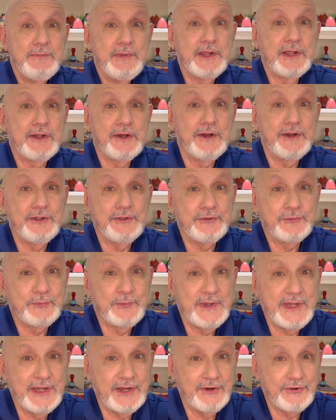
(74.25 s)
because
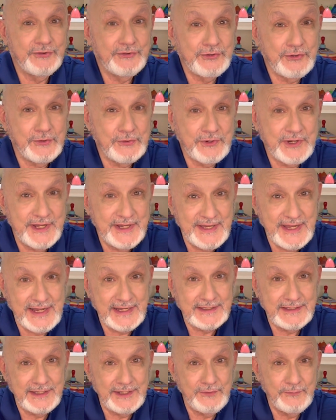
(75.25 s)
we are so
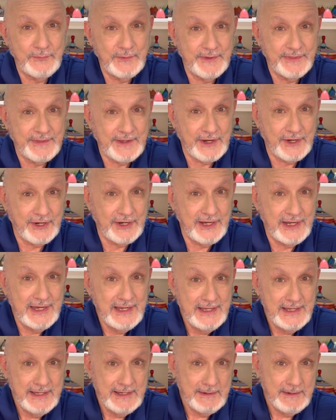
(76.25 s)
connected with our